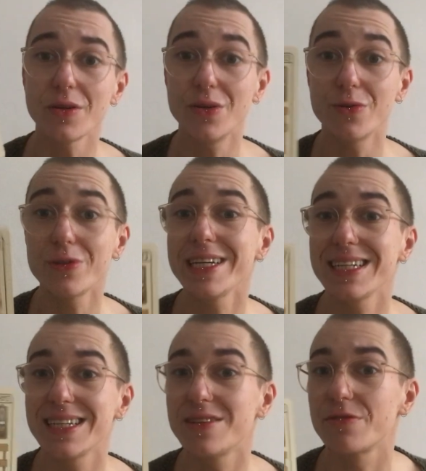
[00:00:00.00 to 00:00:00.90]
read
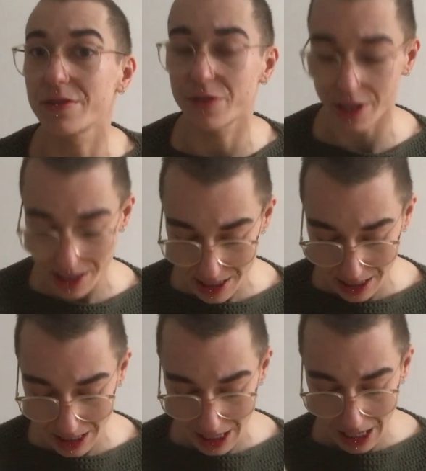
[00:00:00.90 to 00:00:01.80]
it reversed.
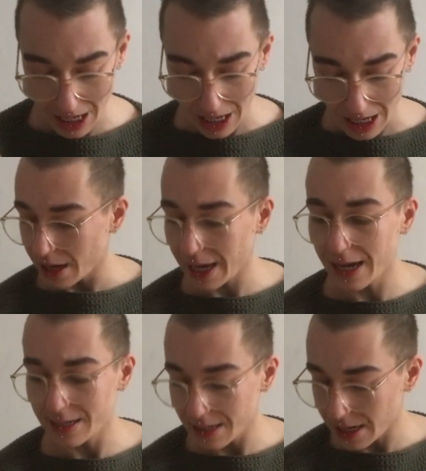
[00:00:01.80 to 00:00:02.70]

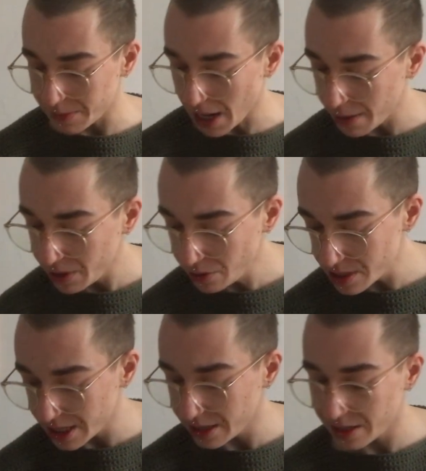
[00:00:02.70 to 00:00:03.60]
And I'm
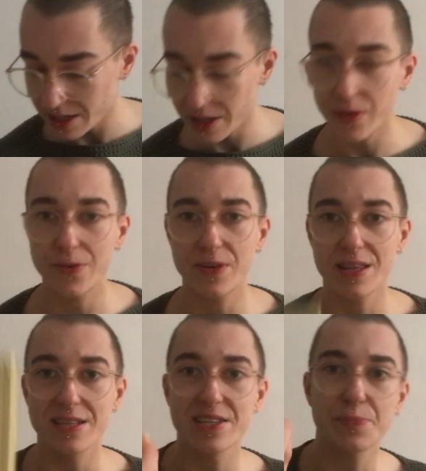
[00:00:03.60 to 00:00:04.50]
using the 5th
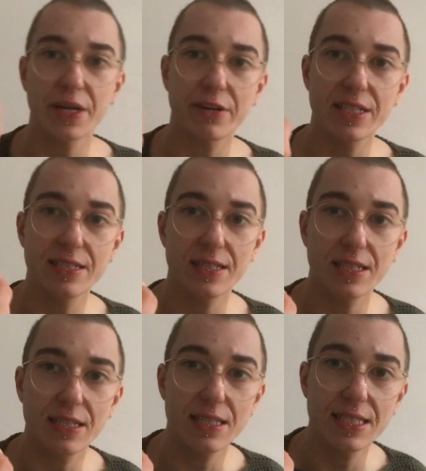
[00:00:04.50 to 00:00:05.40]
Spirit
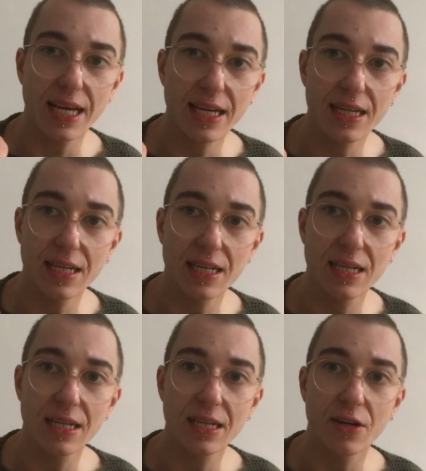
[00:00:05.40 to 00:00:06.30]
deck,
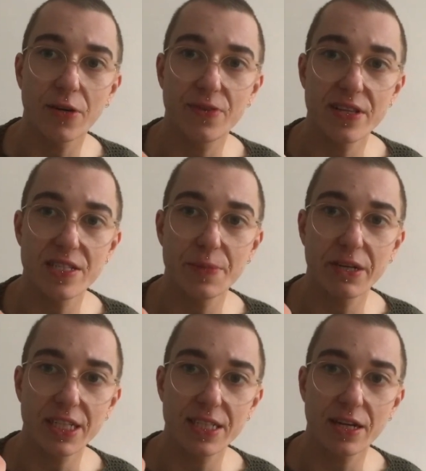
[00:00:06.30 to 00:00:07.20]
or 5th
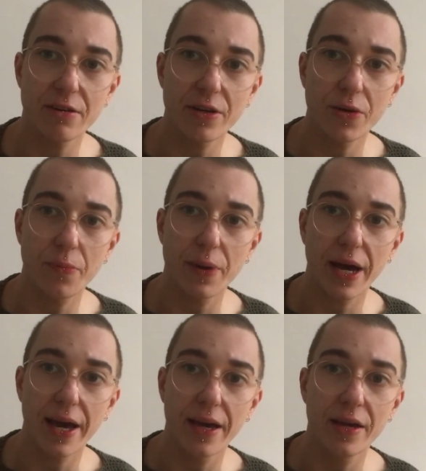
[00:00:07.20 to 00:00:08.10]
Spirit Tarot
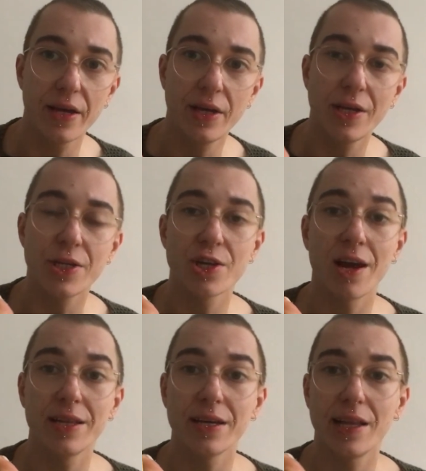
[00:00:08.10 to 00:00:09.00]
by
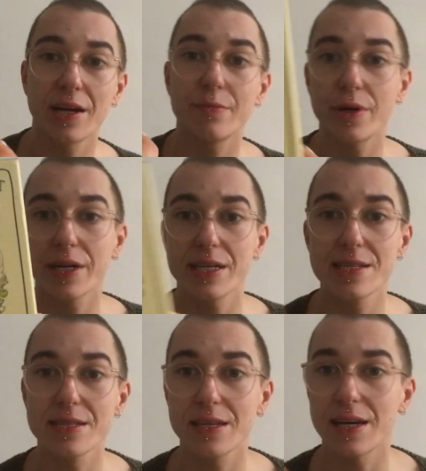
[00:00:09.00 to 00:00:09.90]
Charlie Claire
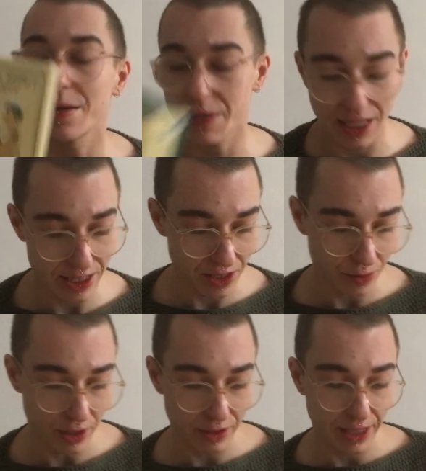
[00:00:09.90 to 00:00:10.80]
Burgess, in case you're
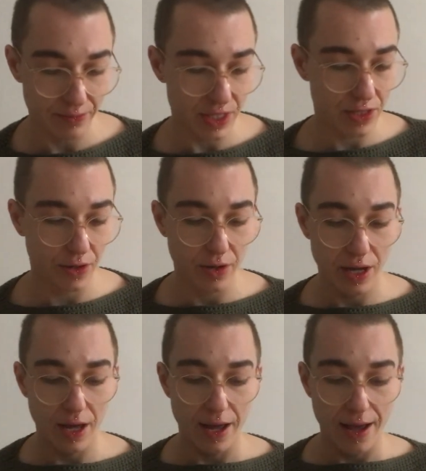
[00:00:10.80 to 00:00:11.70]
wondering. So
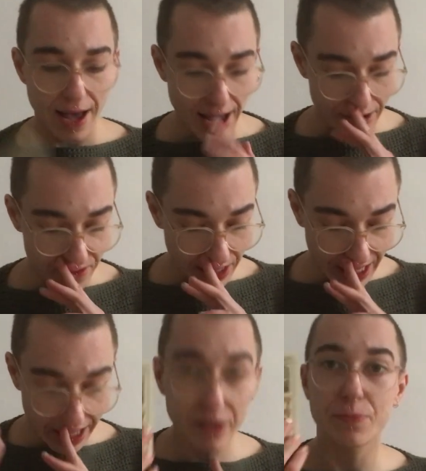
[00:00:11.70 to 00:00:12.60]
I have the
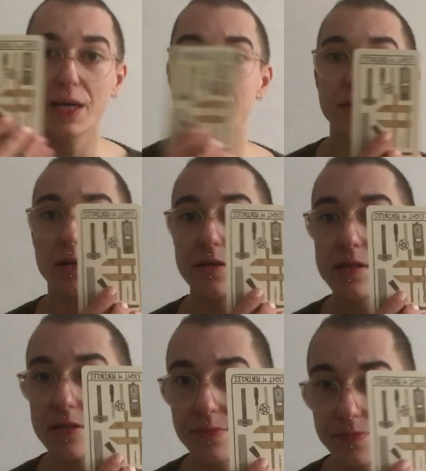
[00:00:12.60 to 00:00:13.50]
8 of Pentacles,